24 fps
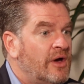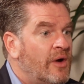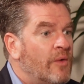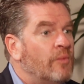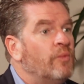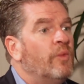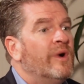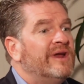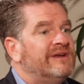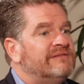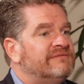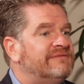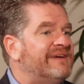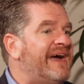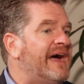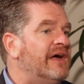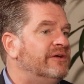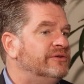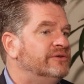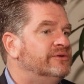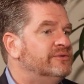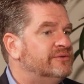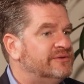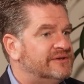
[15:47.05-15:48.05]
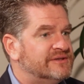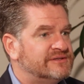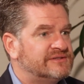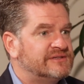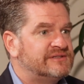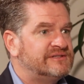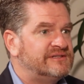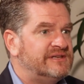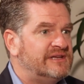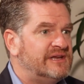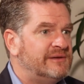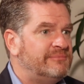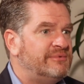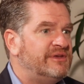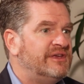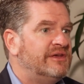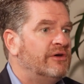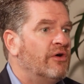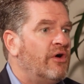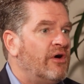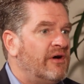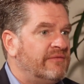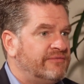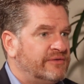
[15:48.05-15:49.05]
What value does a CDP
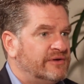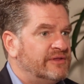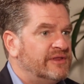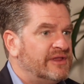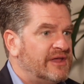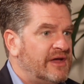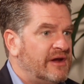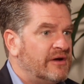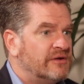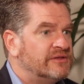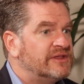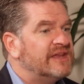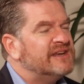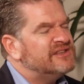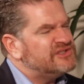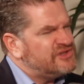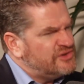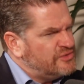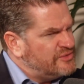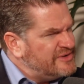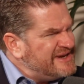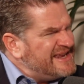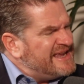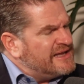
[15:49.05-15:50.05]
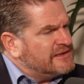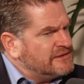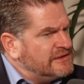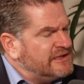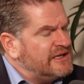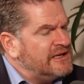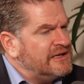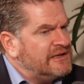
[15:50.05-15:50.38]
offer there that is unique